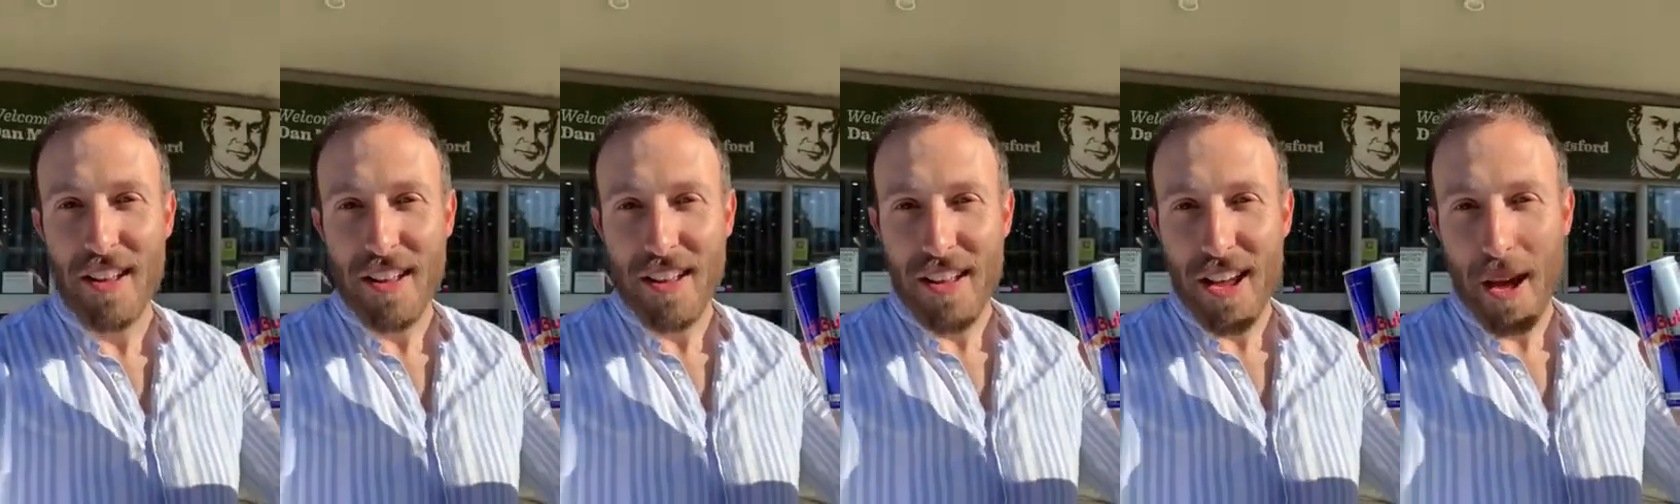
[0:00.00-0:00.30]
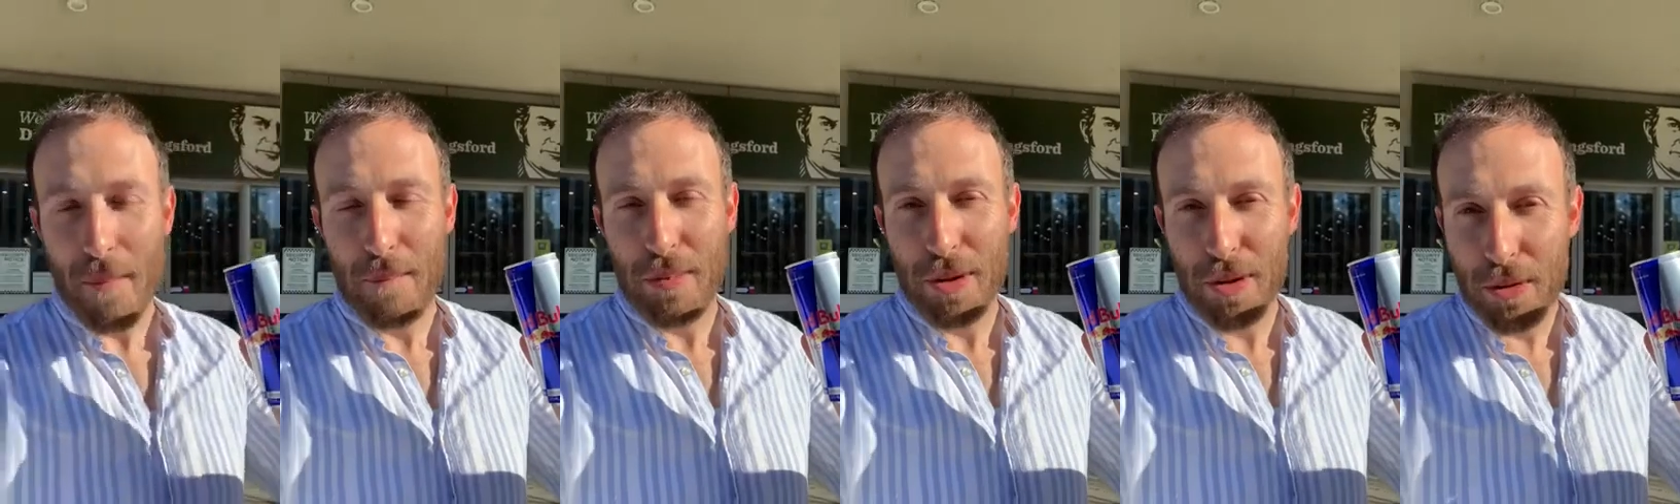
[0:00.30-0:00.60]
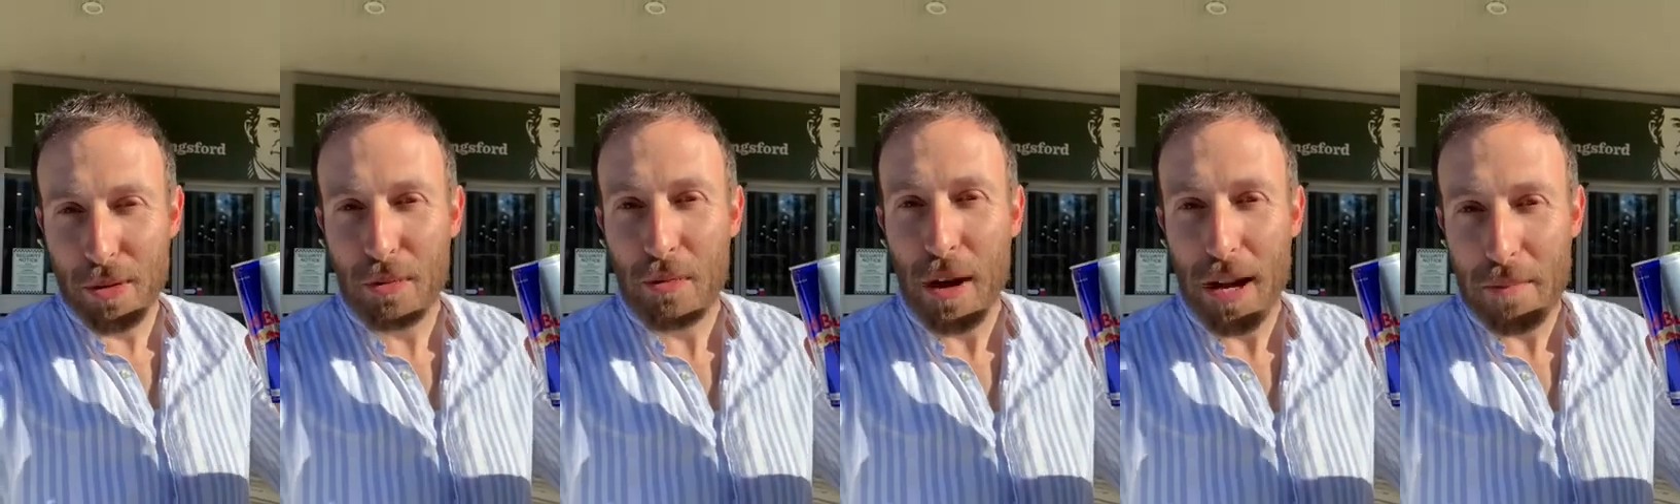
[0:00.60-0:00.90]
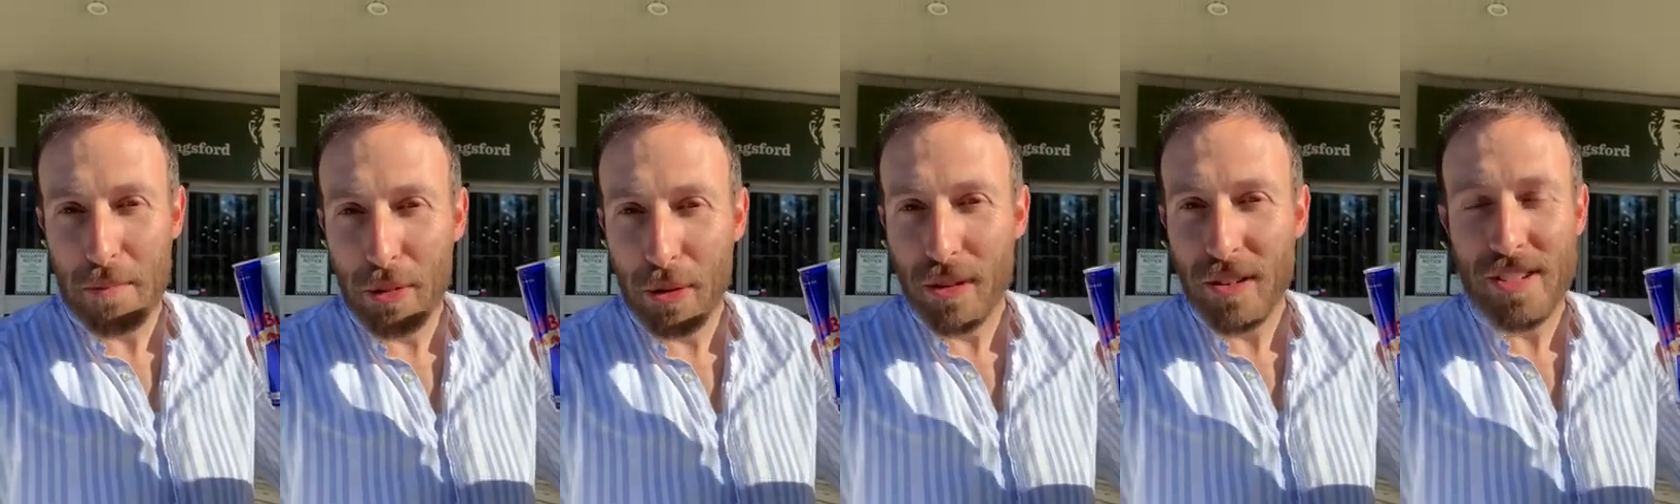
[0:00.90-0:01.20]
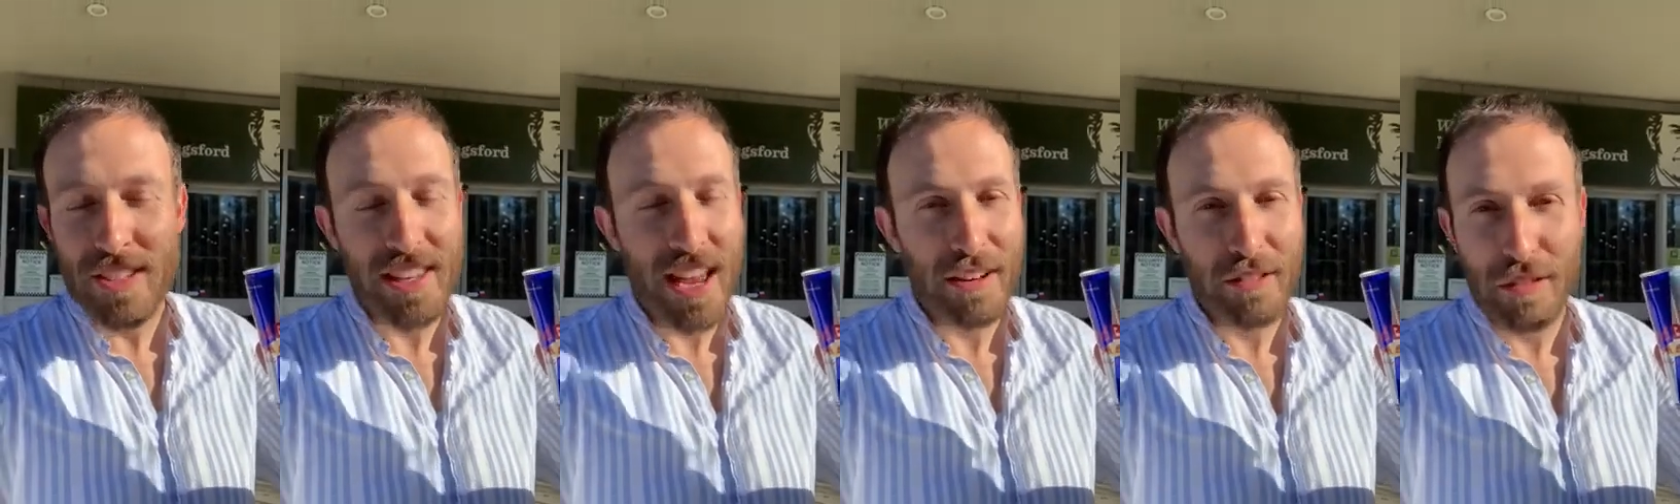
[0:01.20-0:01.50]
a pure red bull,
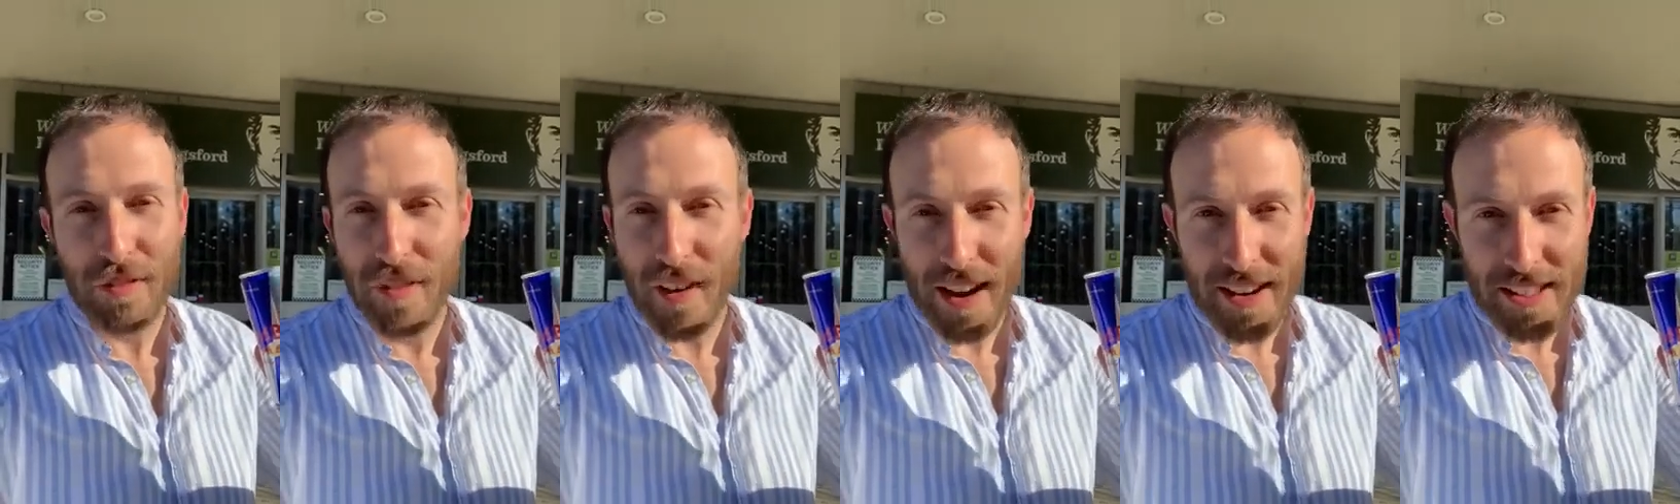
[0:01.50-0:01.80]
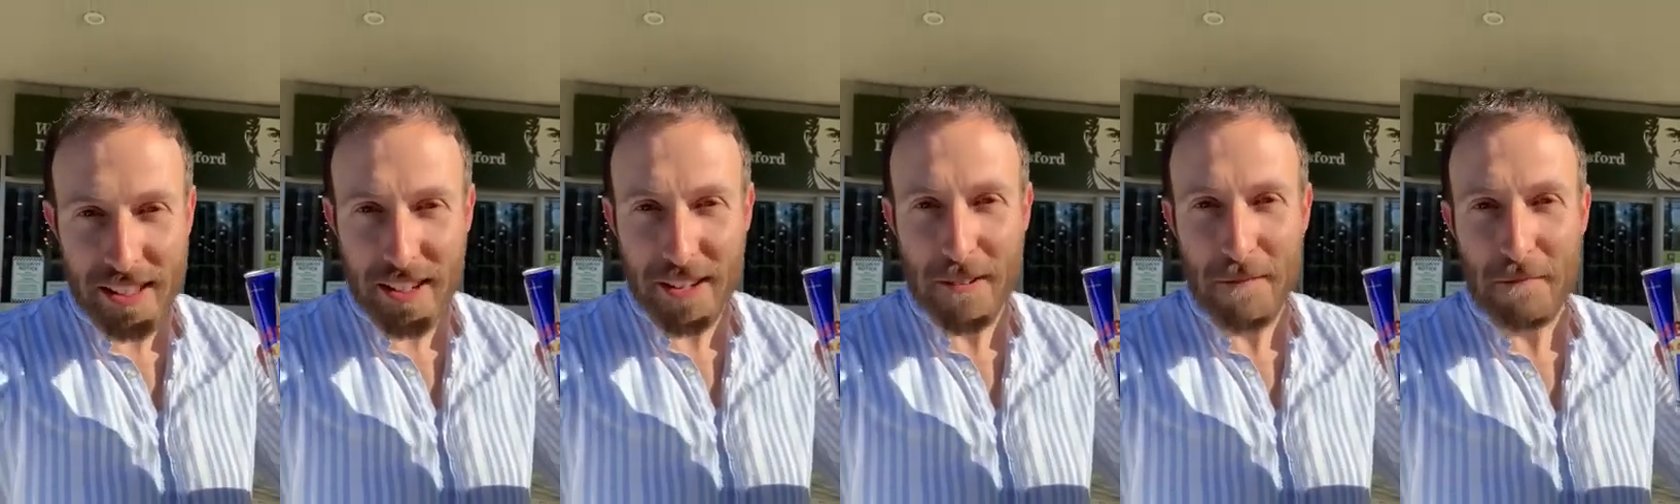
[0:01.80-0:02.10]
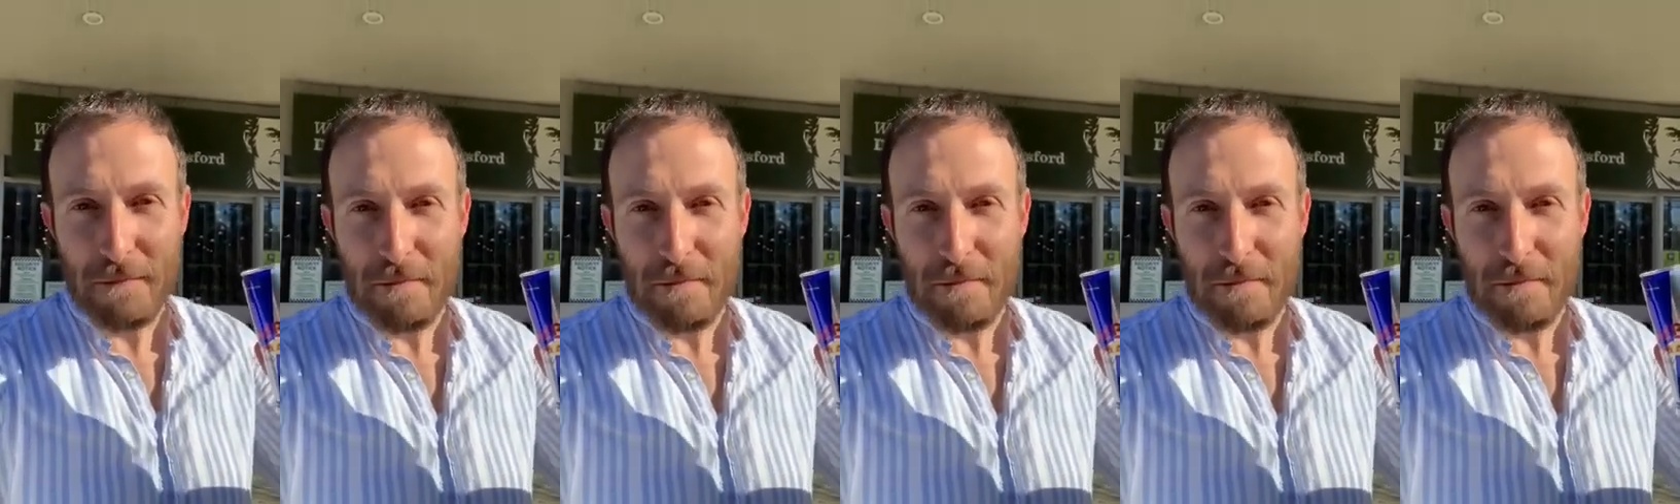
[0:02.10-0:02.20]
sacrifice it,